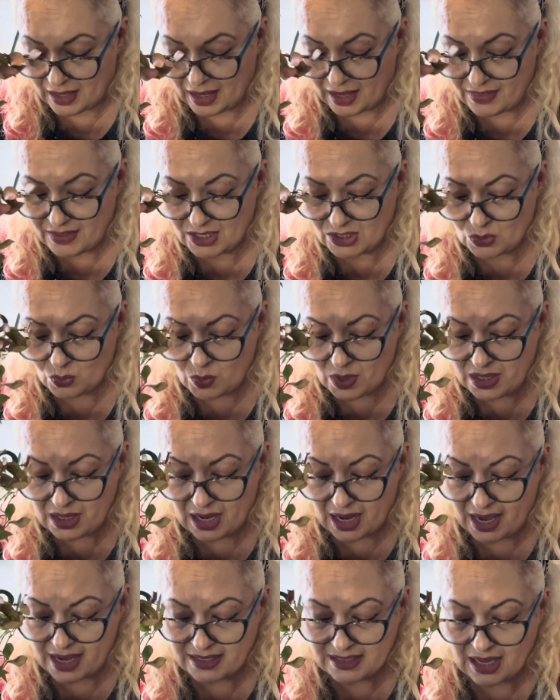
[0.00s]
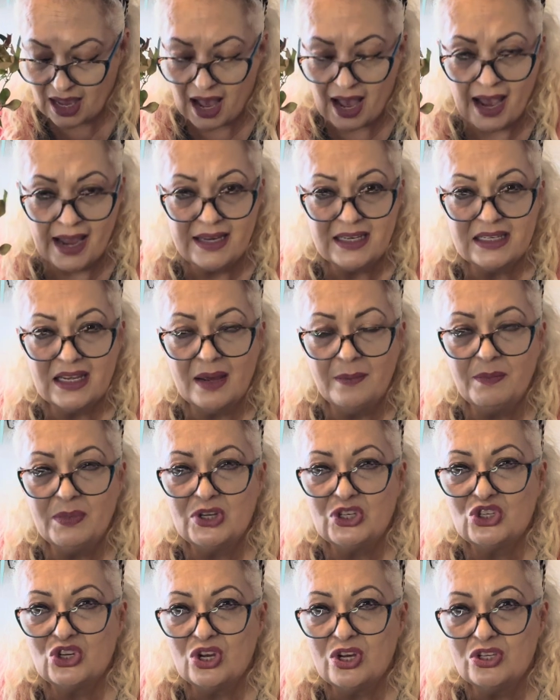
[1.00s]
This one likes high
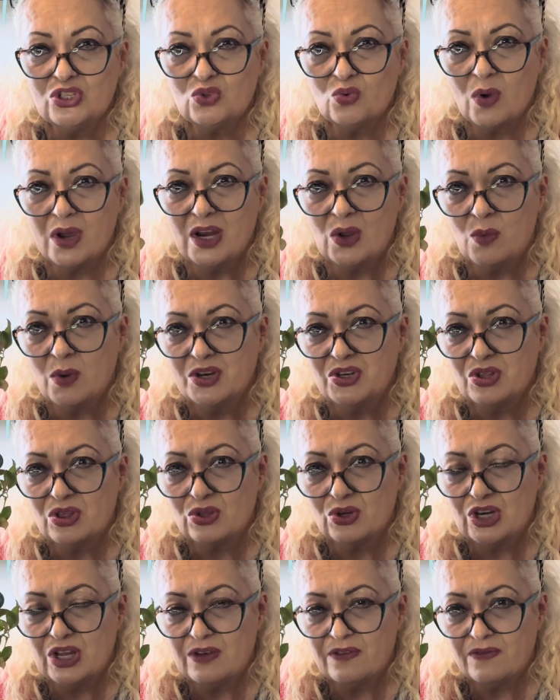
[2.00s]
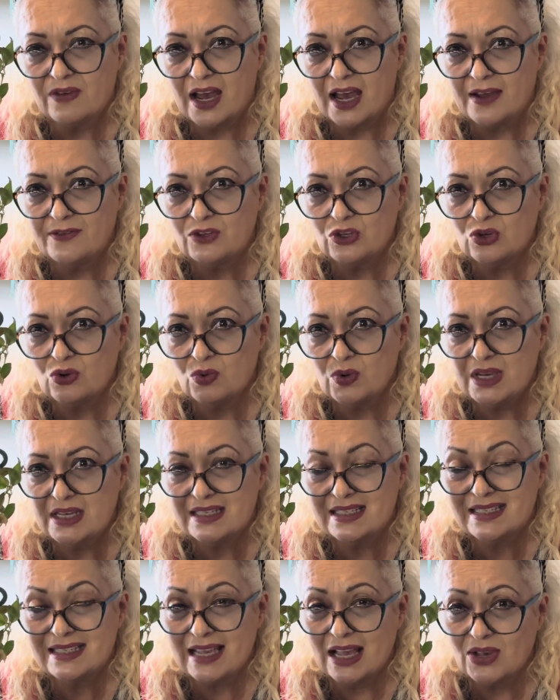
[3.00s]
temperatures, 21 to 35
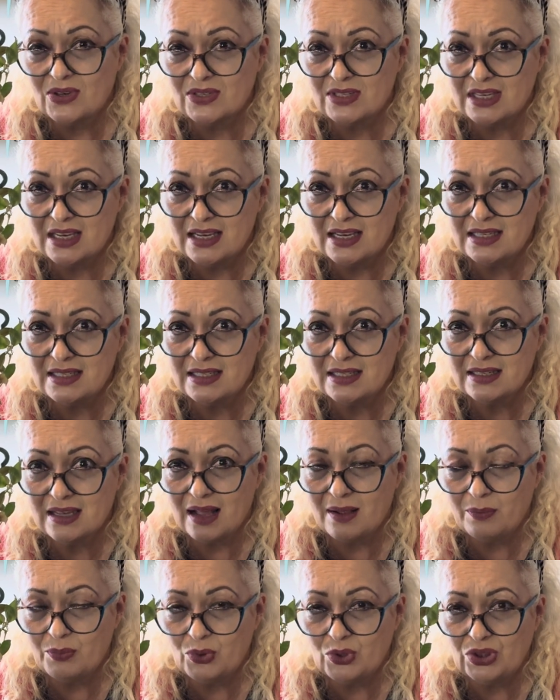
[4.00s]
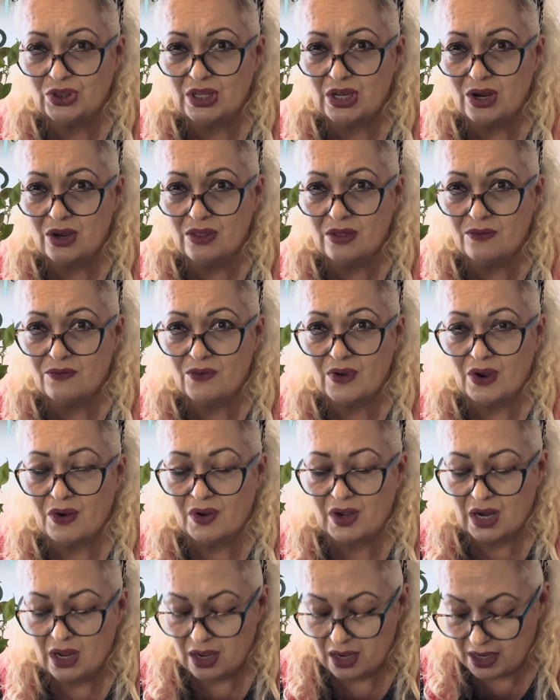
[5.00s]
degrees Celsius. I'll put there the
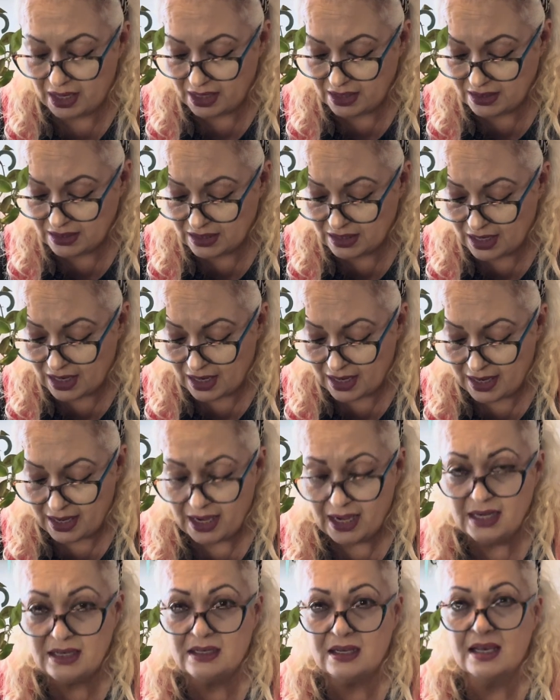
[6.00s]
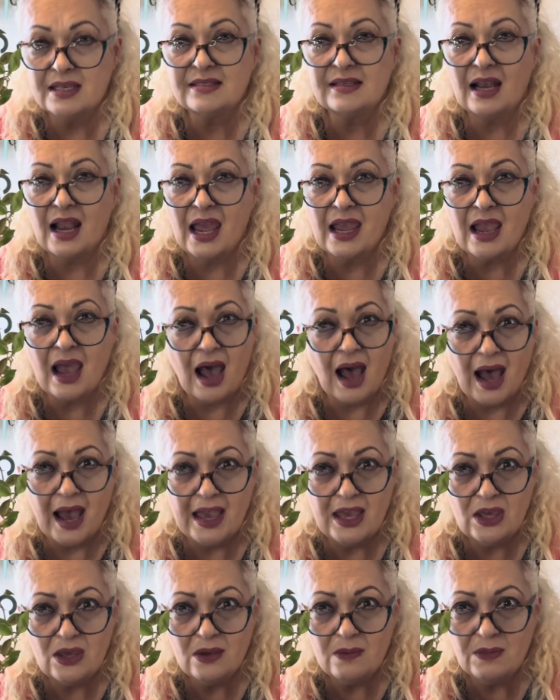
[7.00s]
Fahrenheit. It does like
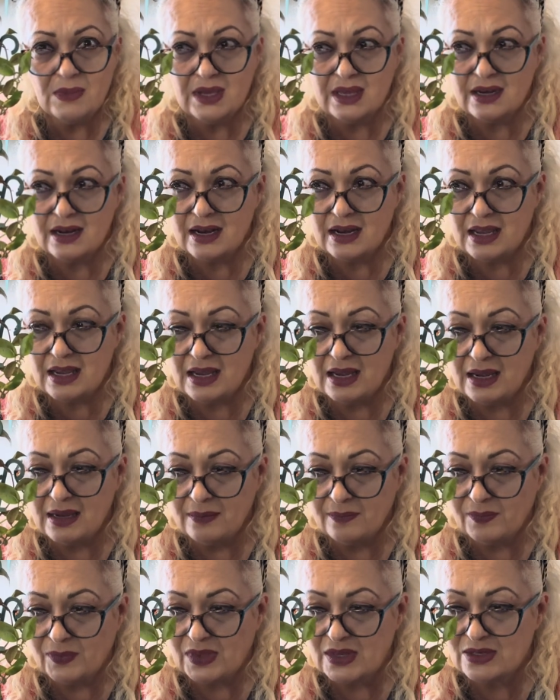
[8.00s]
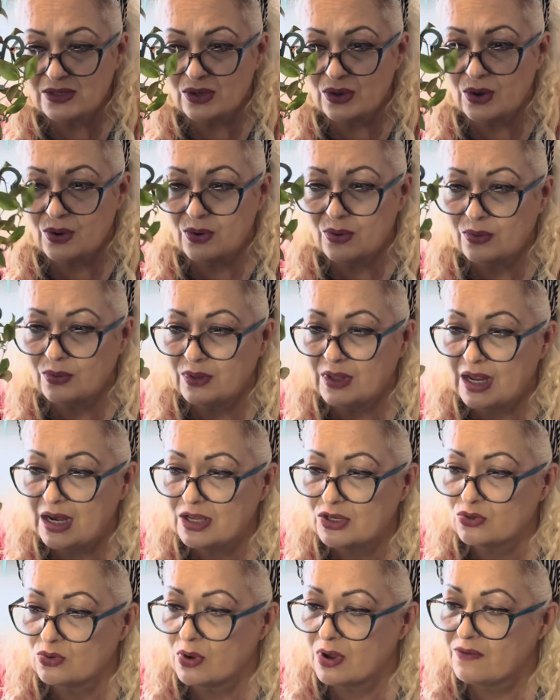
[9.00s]
high humidity, so it
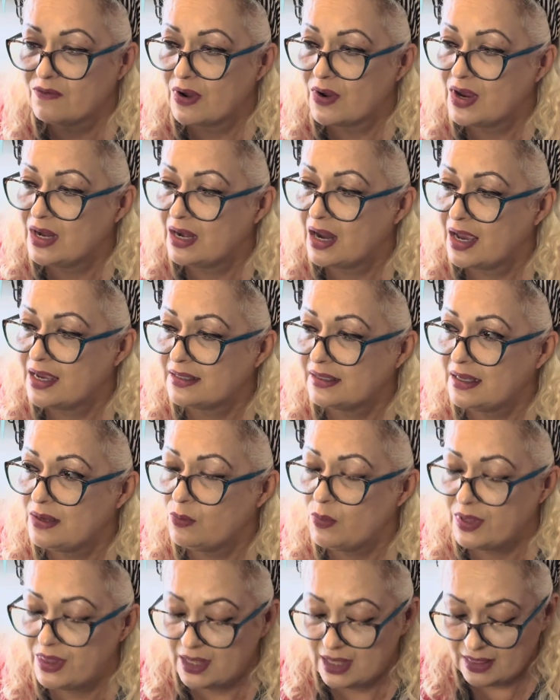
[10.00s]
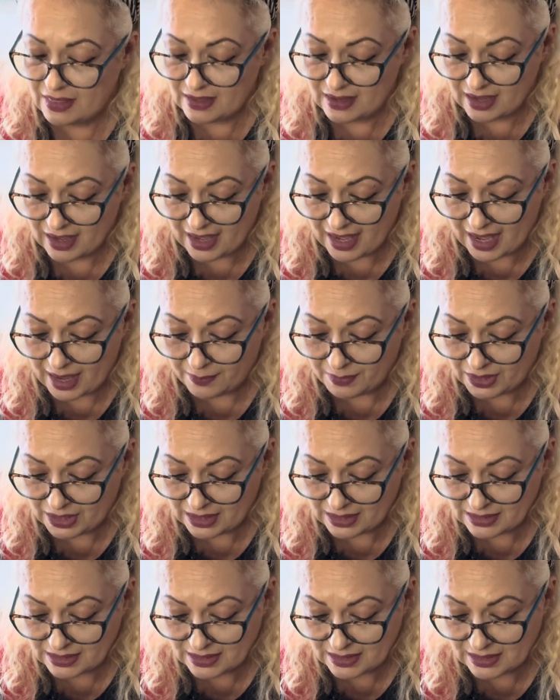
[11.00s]
is growing very nicely within the
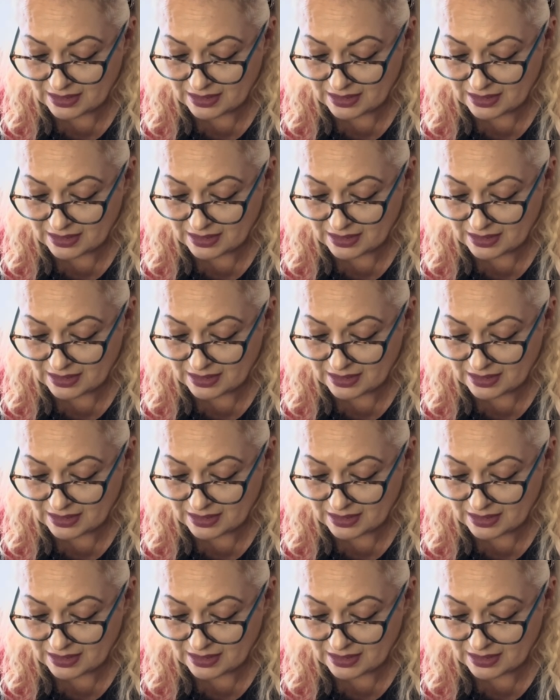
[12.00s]
cabinet.